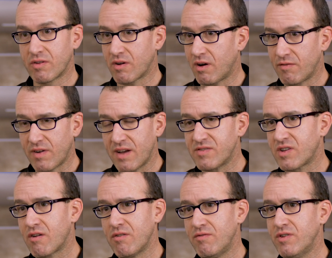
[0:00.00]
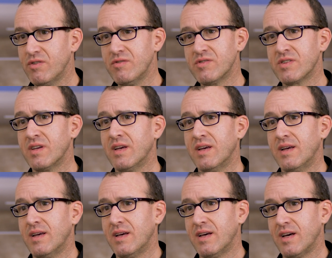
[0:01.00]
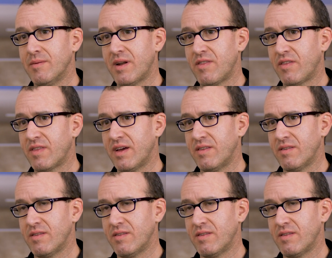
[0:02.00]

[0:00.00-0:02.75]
and they're all 5-star reviews. And I think that